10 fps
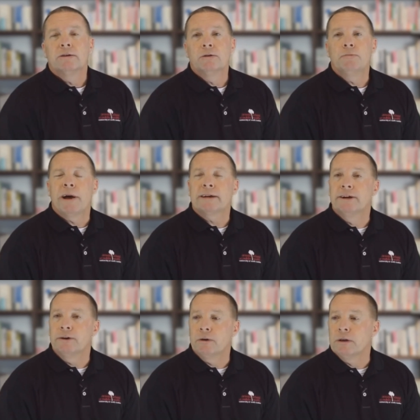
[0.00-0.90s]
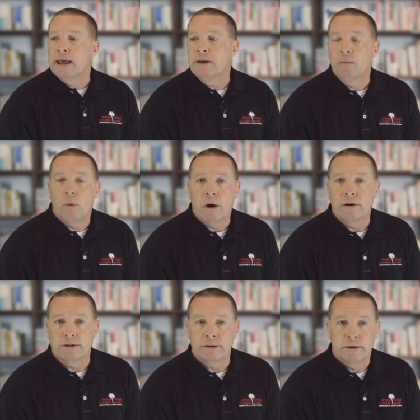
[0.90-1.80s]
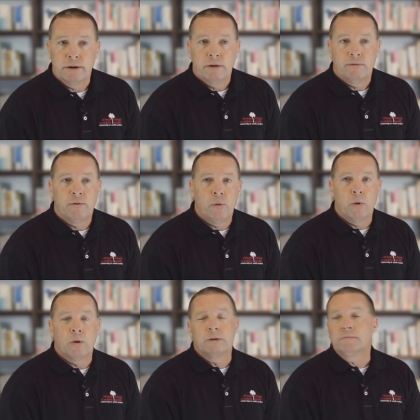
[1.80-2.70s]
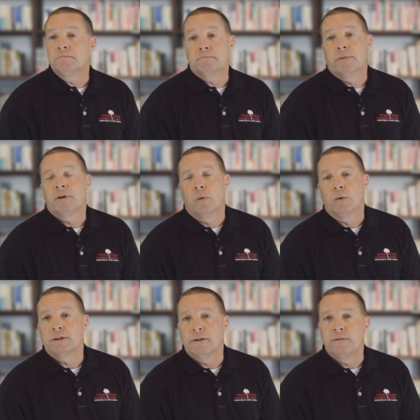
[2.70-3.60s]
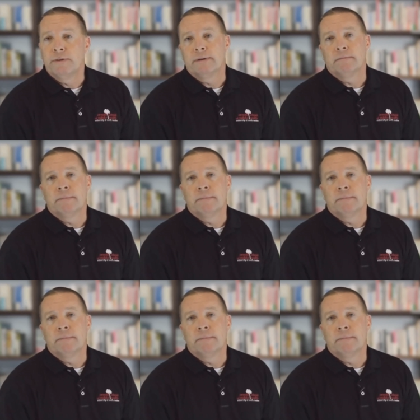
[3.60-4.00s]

to bacterial laden waters for the course of